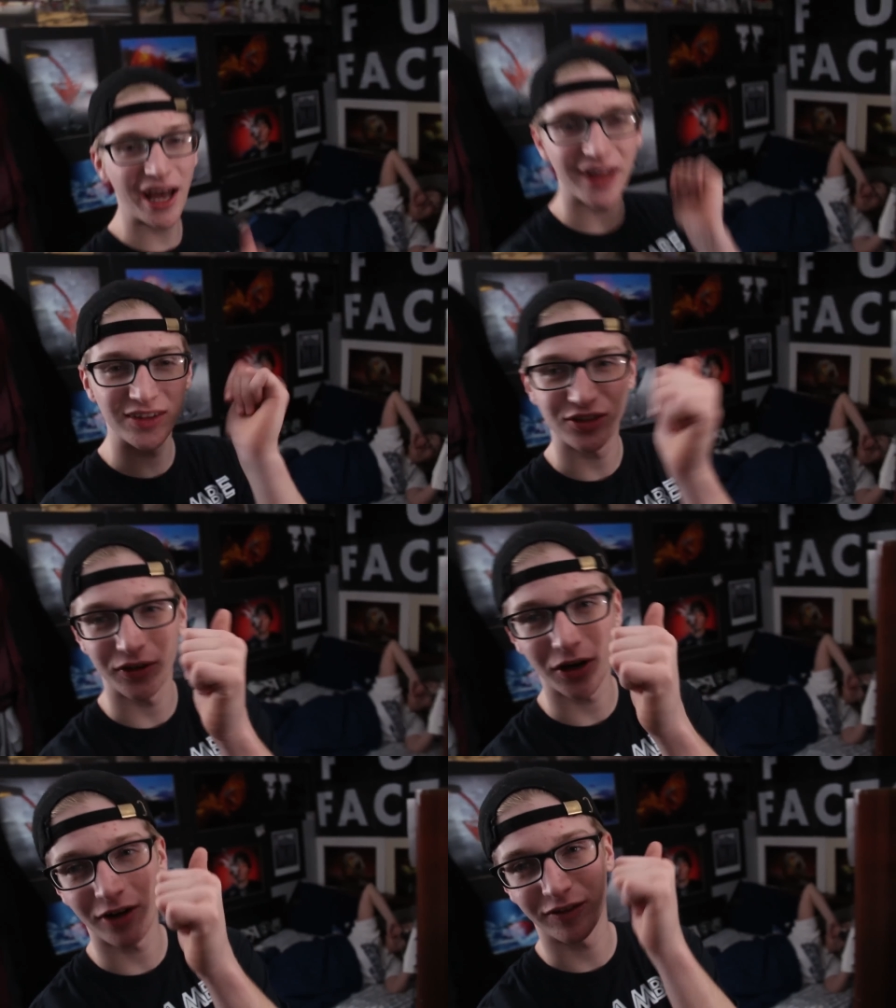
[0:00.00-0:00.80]
gonna end this
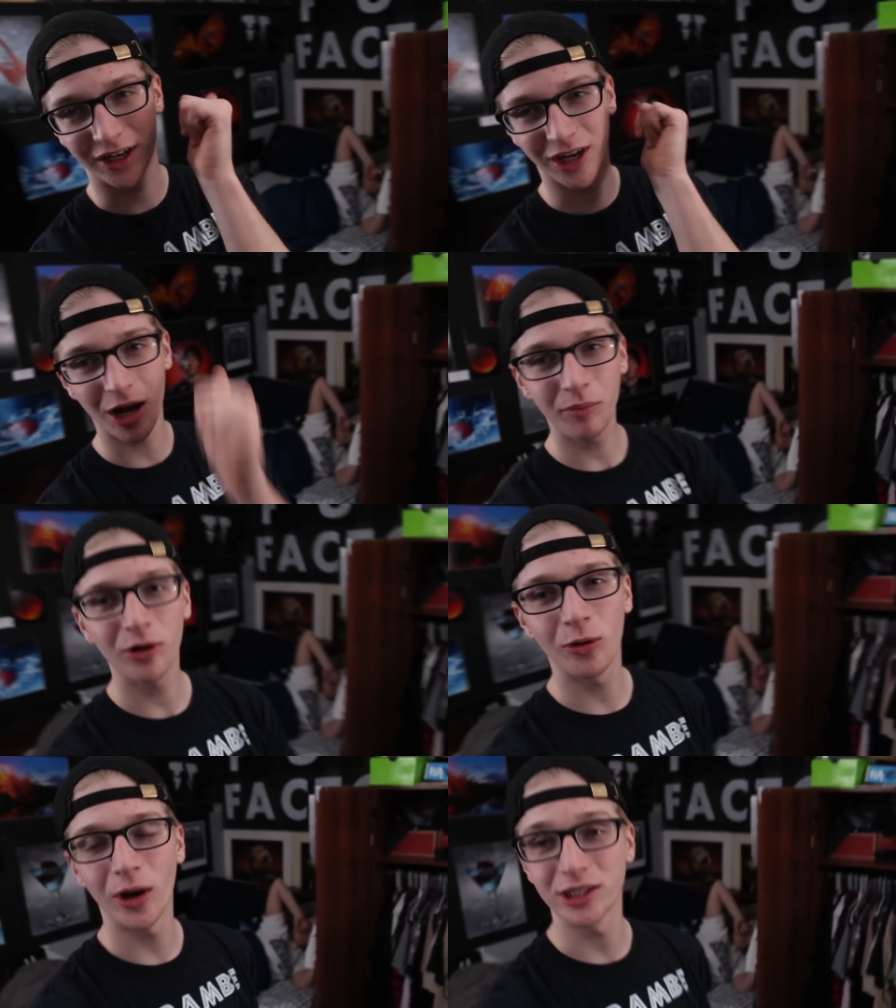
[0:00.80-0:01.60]
video off on a
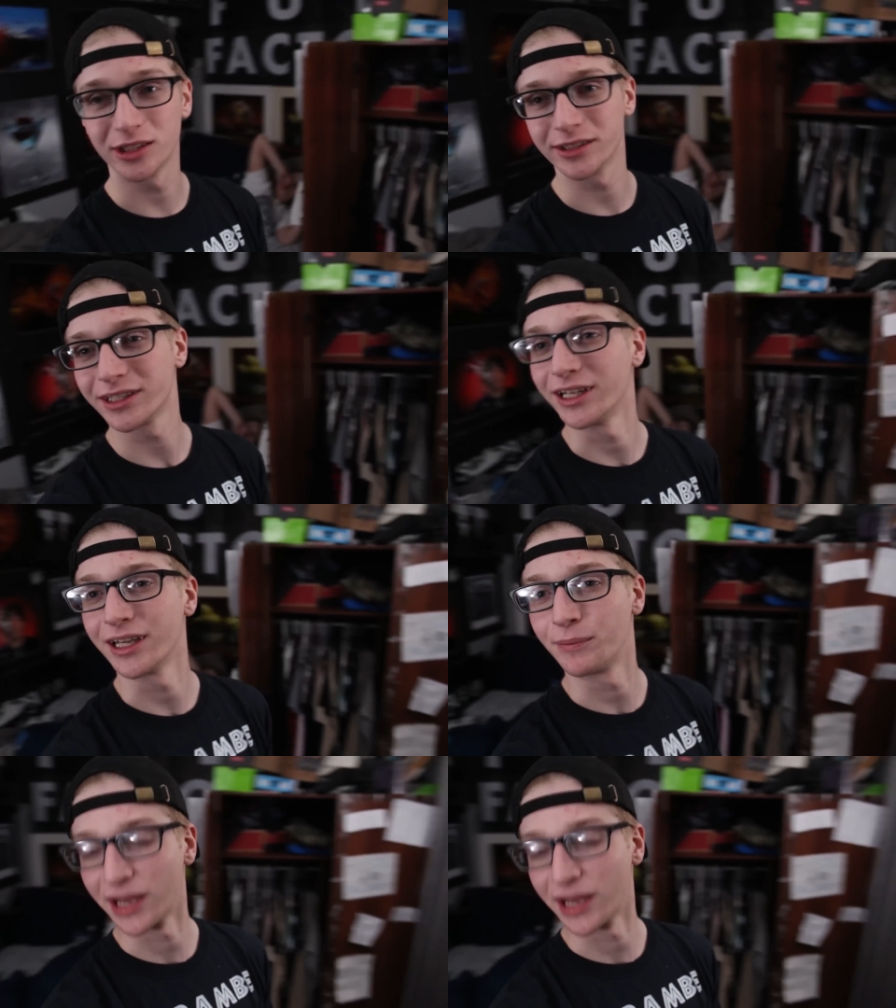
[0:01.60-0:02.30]
couple questions. I need to get